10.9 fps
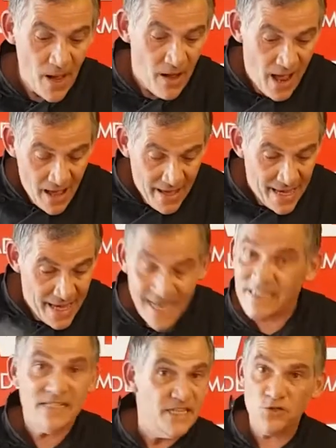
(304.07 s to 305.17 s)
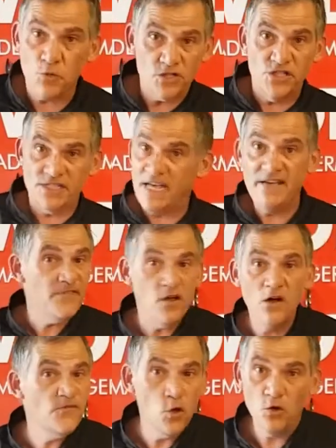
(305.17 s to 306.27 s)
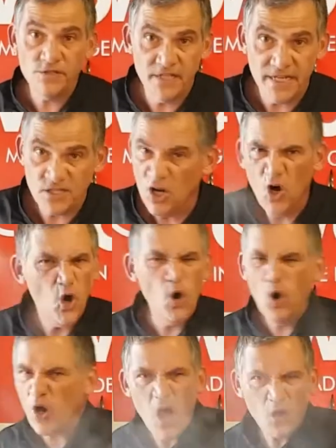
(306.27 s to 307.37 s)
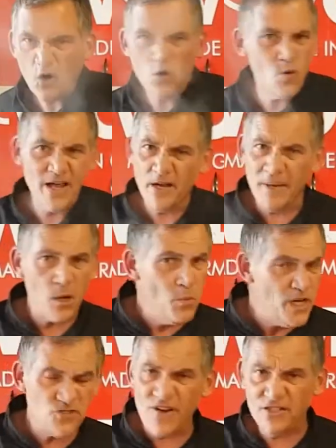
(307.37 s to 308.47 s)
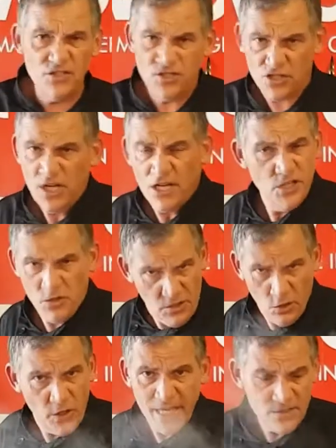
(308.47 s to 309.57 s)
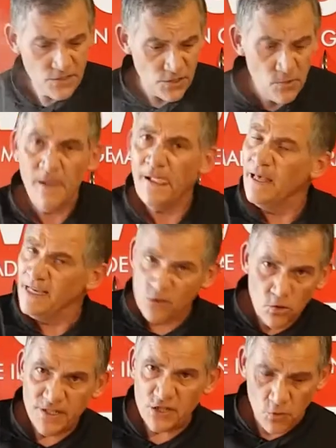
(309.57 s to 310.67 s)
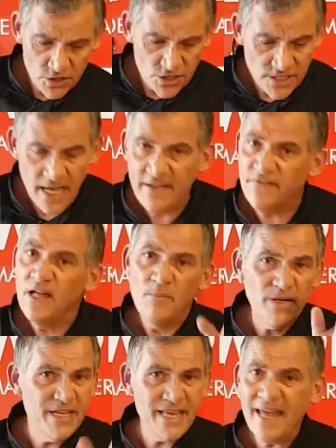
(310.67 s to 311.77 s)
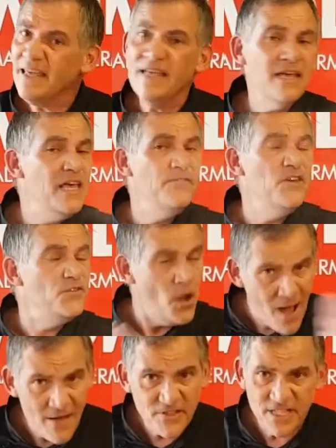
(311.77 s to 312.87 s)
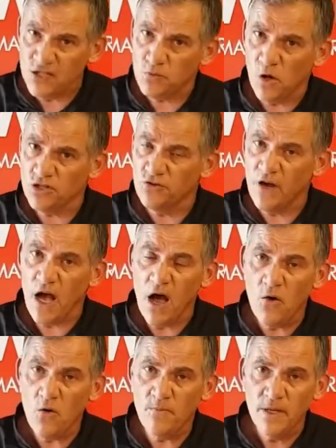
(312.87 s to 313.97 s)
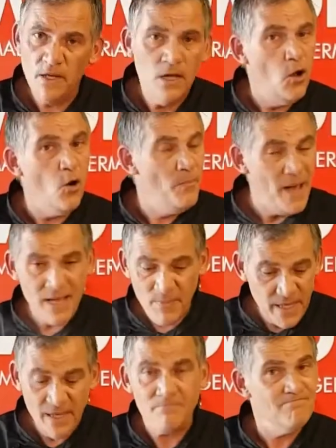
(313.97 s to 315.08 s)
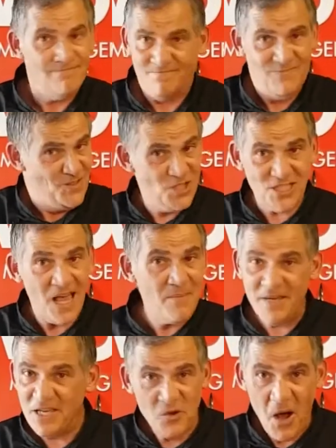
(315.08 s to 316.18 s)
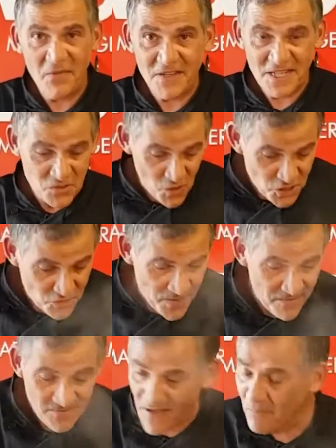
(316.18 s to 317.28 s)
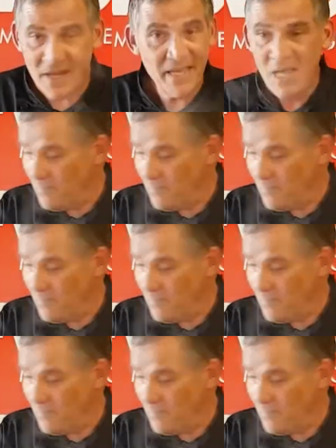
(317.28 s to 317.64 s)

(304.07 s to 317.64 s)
about, is it dishwasher safe? Of course it is. All our cookware, no matter which range you look into, is all dishwasher safe. But again, if you don't have a dishwasher at home, or maybe, just like me, you are the dishwasher in the family,